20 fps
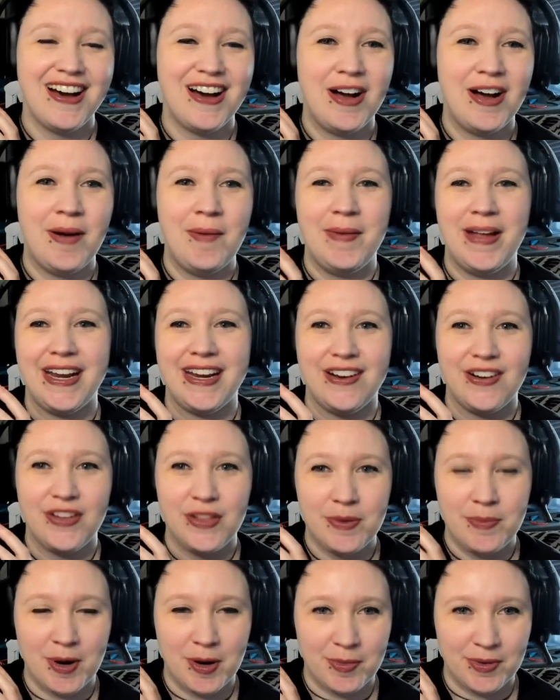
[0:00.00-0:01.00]
um, and I know
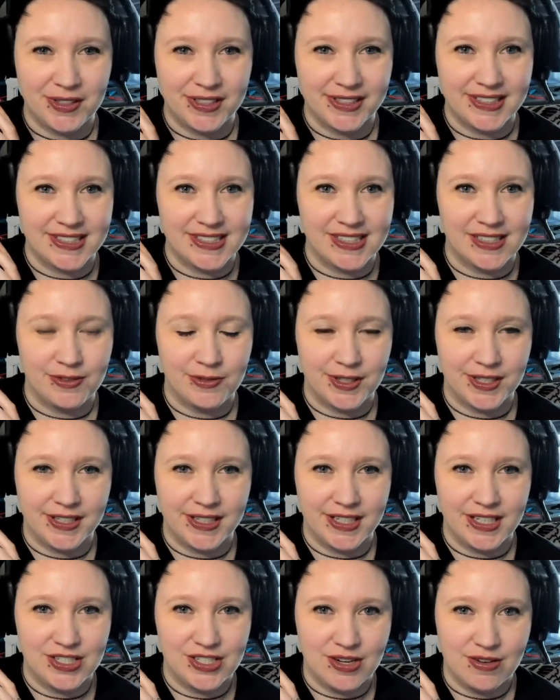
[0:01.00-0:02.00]
that purple doesn't
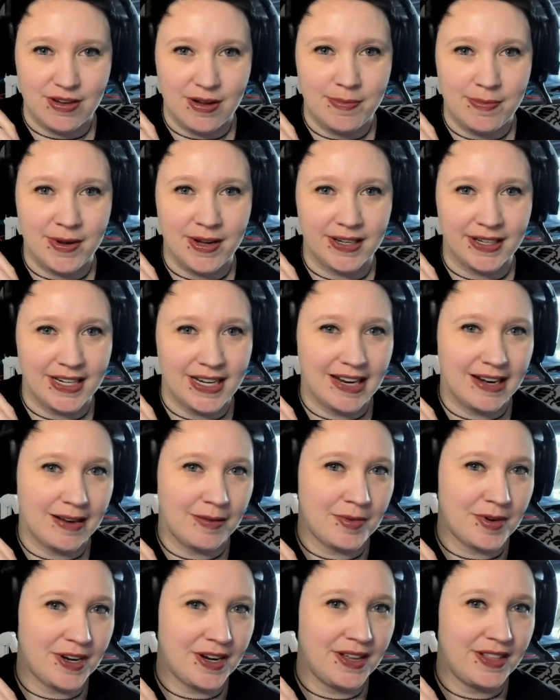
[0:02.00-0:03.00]
really show up on
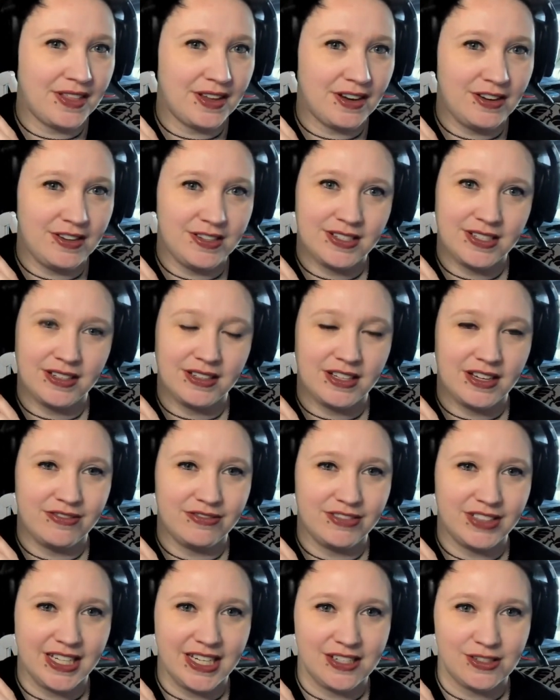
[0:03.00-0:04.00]
camera. There's
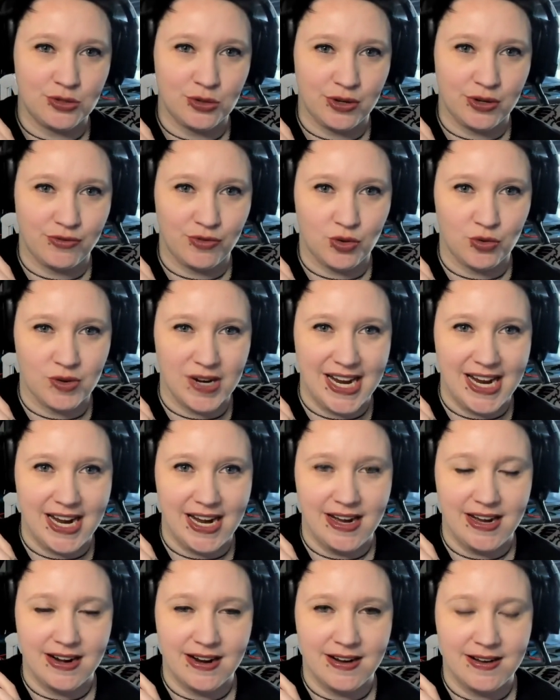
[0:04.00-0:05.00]
lovely sort of
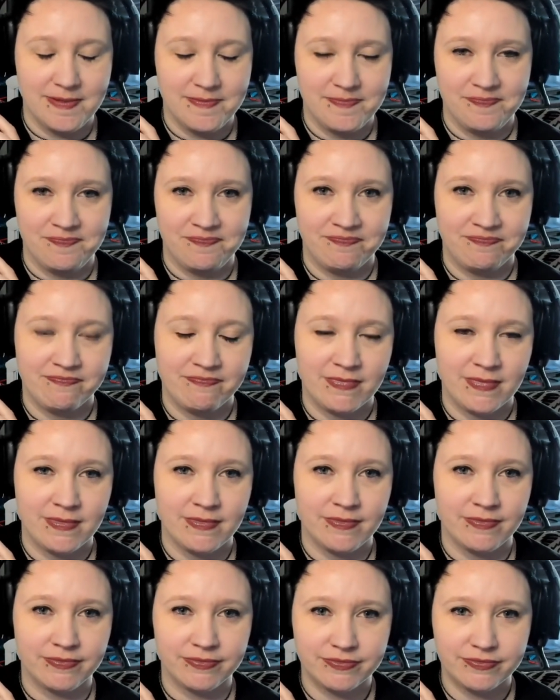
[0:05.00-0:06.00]
gray um,
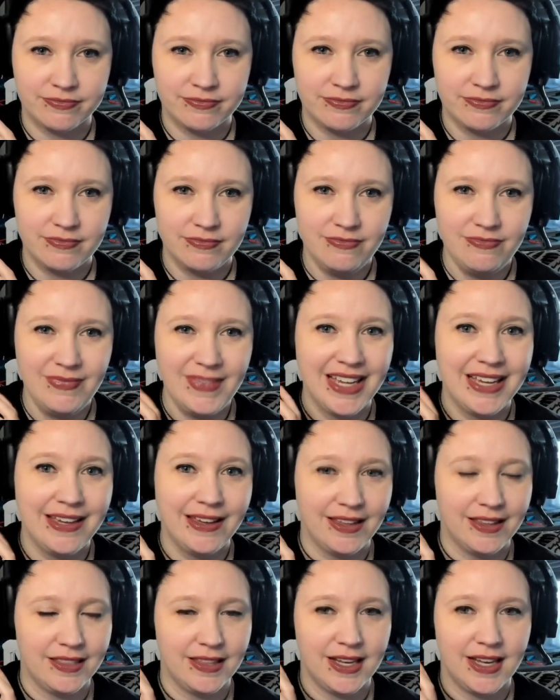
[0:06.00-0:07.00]

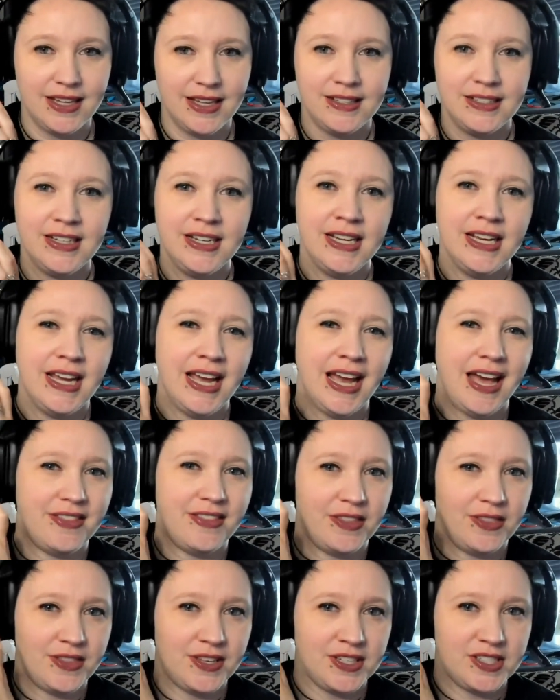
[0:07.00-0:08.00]
in that. And
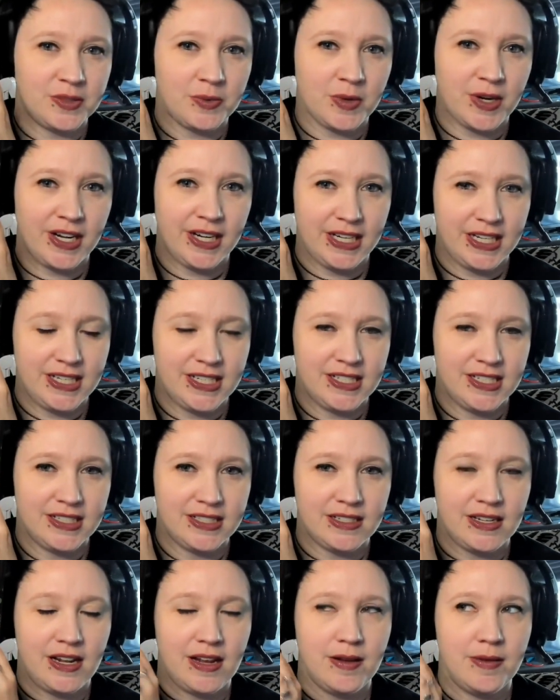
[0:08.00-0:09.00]
then this one is
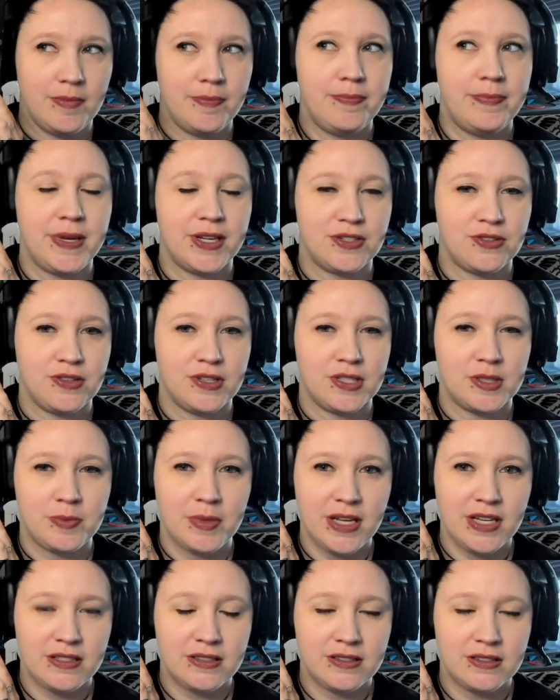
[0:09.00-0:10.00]
a Picture This
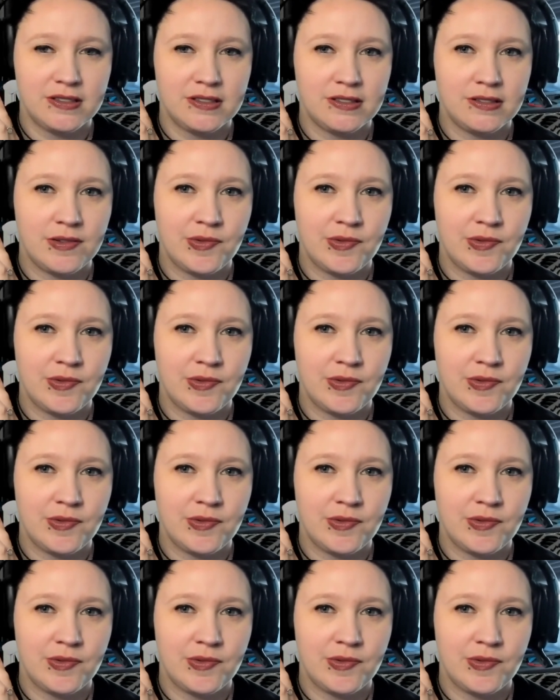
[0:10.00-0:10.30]
Plus